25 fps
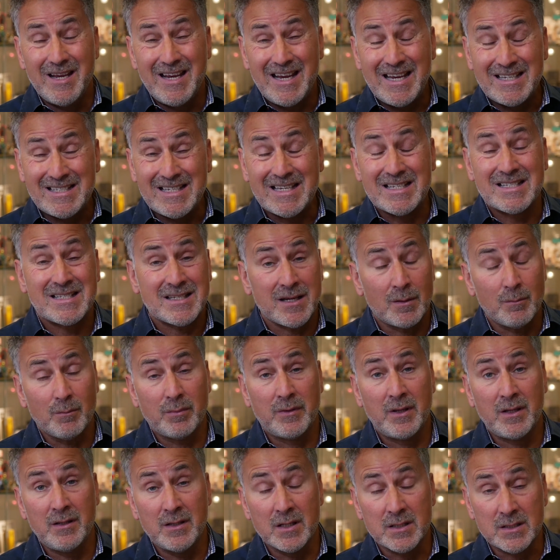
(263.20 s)
Is it
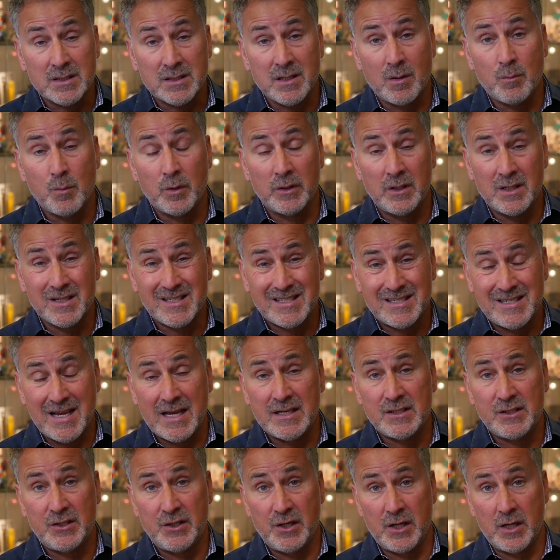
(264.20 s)
something that someone has
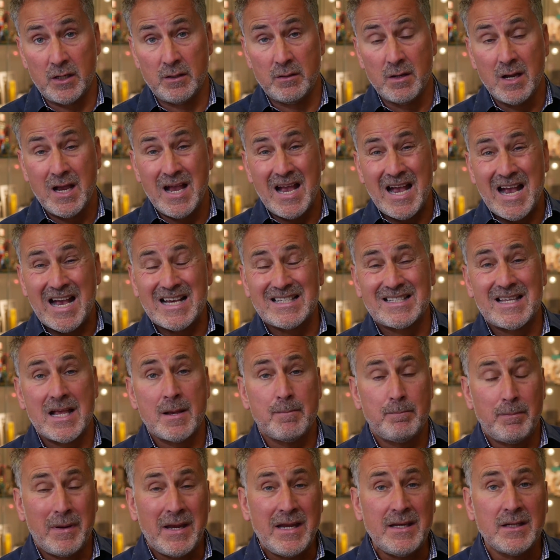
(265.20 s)
said to you? Has there
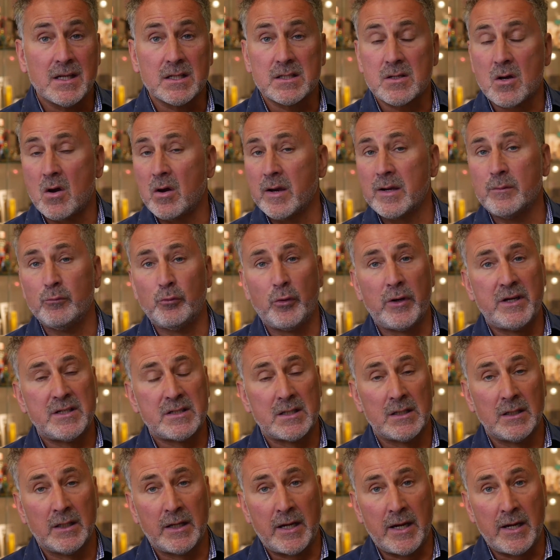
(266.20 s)
been a time
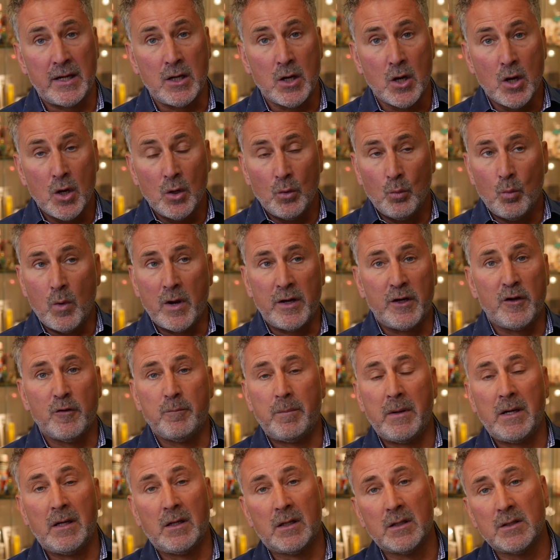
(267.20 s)
recently where you've
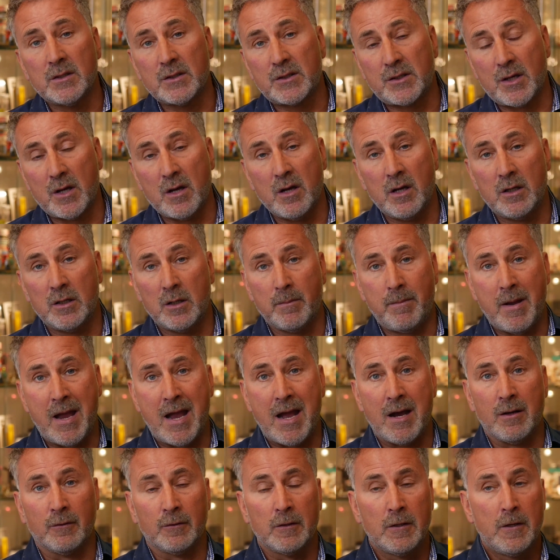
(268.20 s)
been concerned
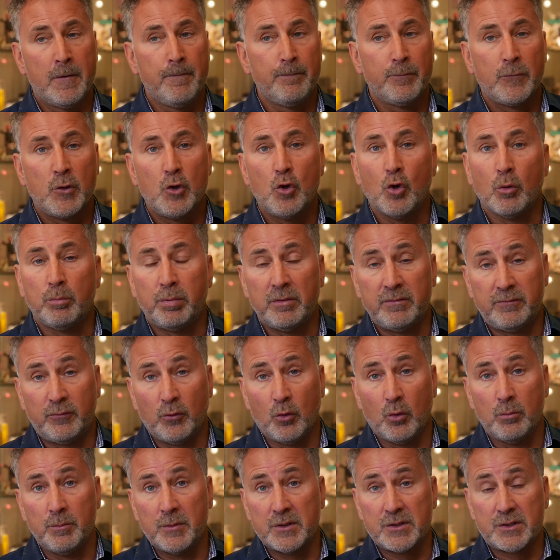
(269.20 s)
about your
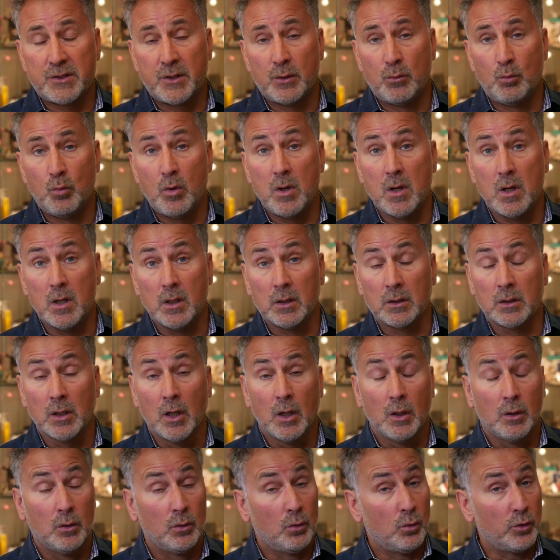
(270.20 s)
performance at work
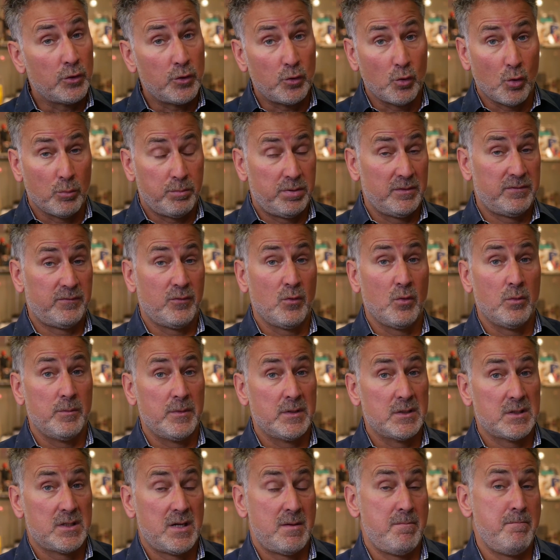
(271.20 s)
or your
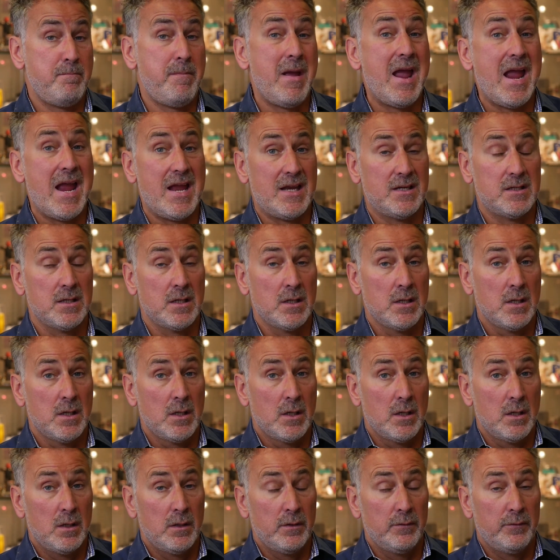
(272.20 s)
performance in bed,
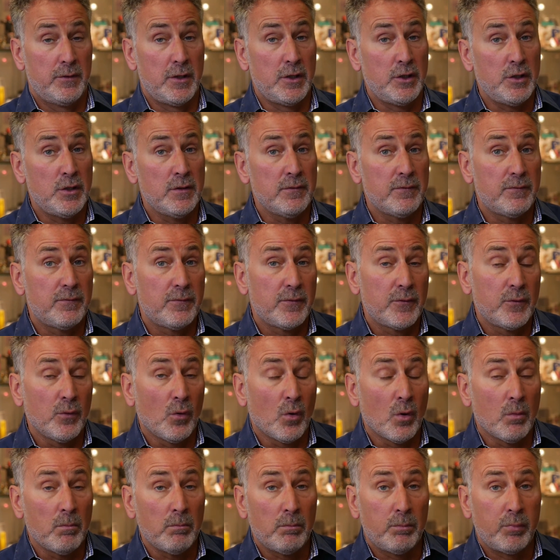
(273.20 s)
that you've
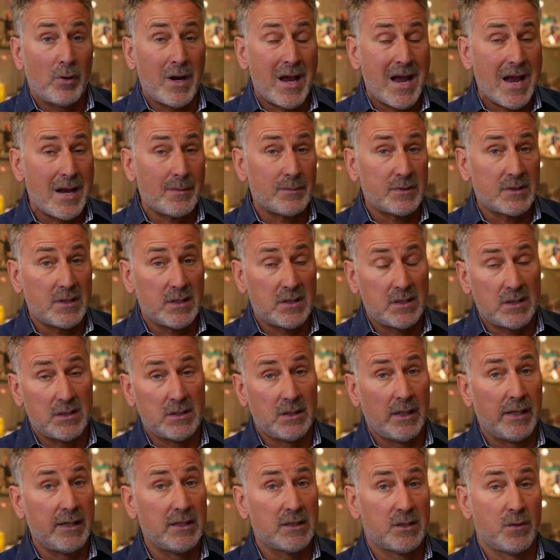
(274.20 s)
thought perhaps this is
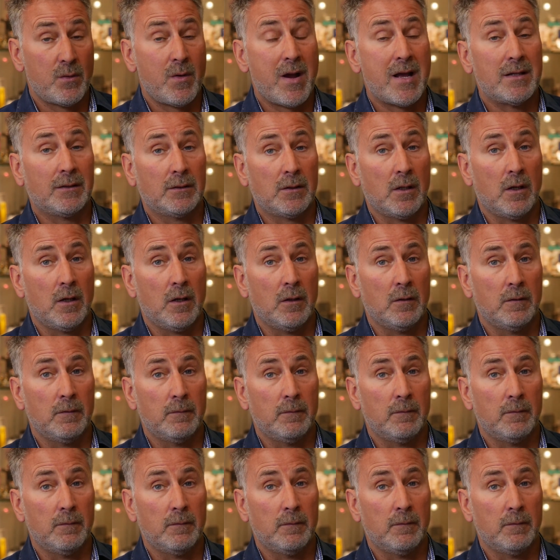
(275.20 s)
linked to alcohol?